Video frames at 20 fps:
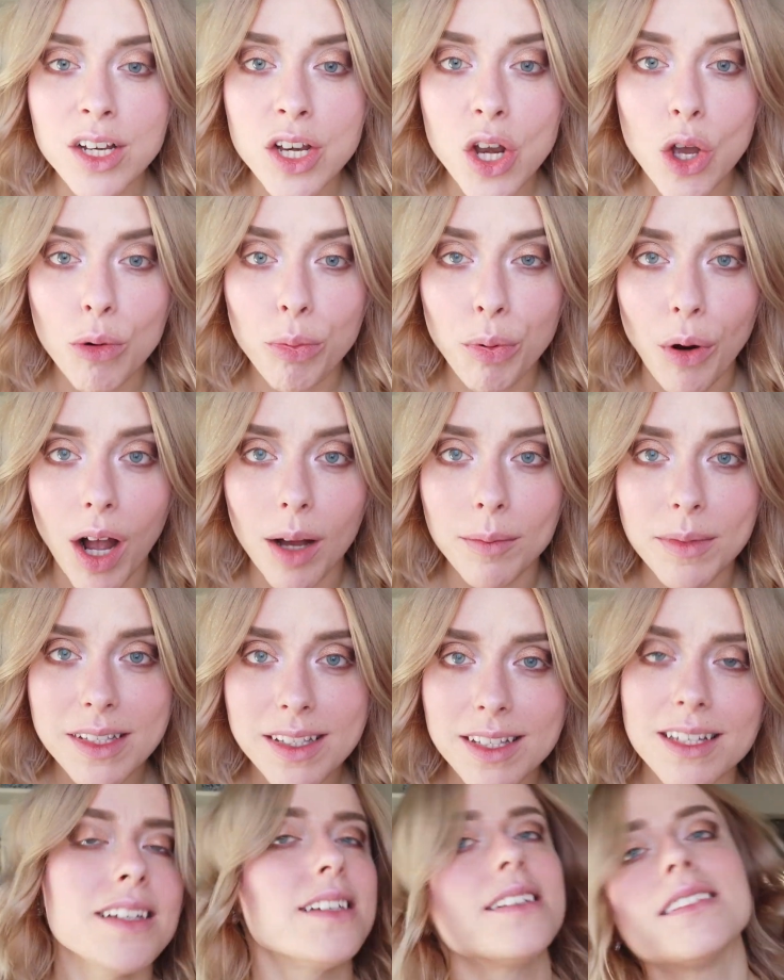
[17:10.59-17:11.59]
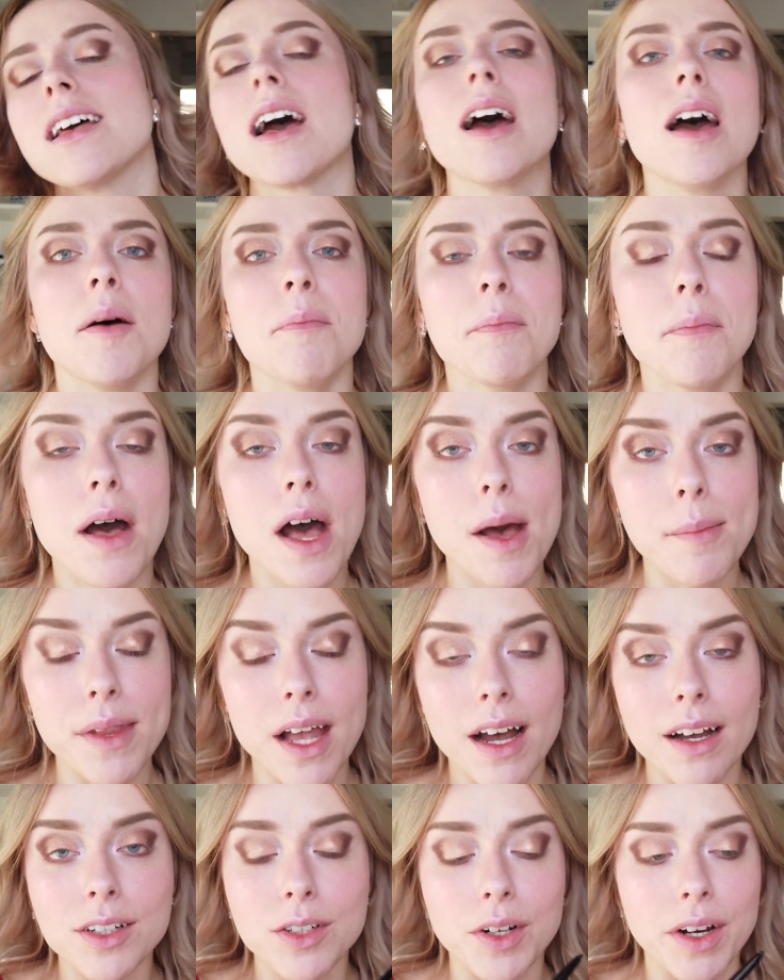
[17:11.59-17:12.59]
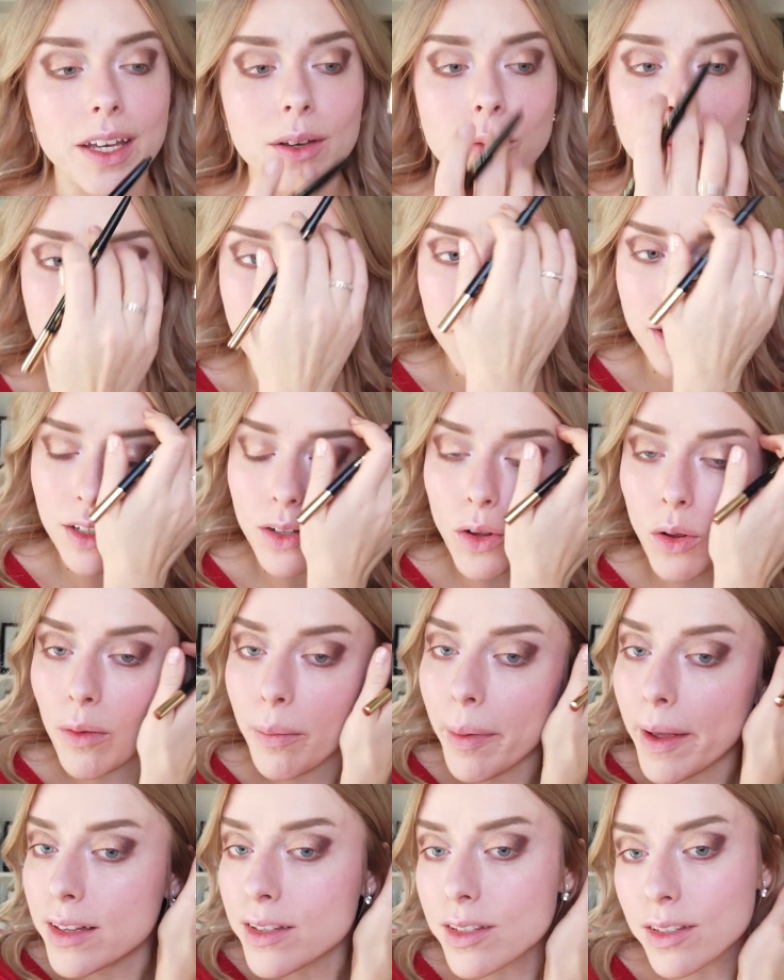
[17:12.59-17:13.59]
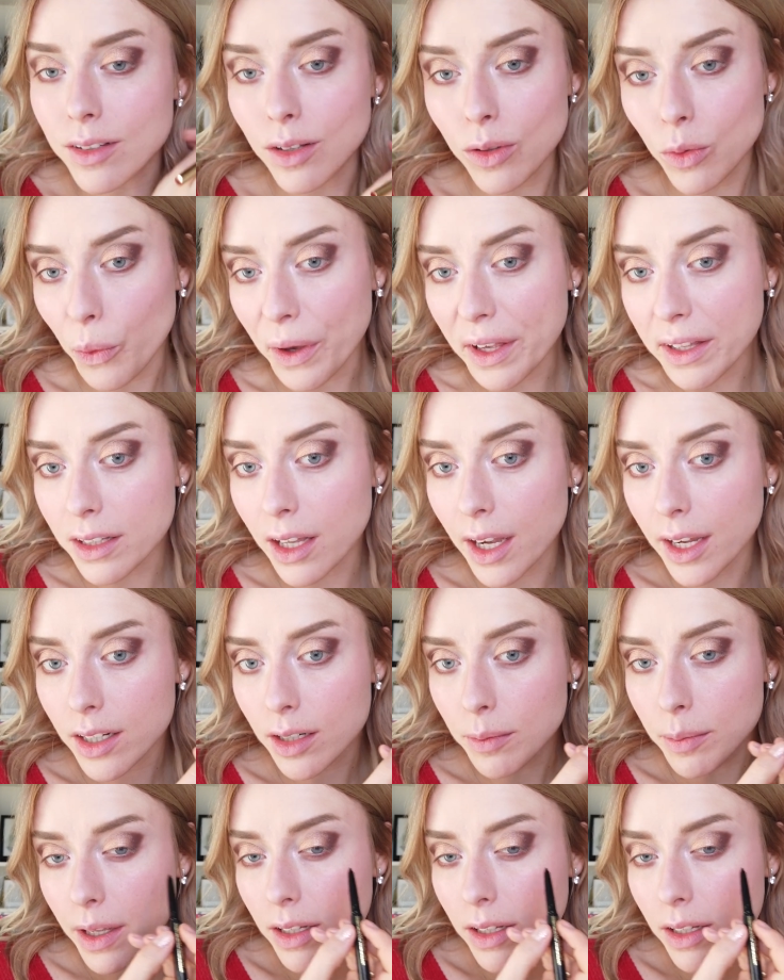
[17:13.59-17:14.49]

No promises. Um, I'm not great with the kohl pencil wing liner,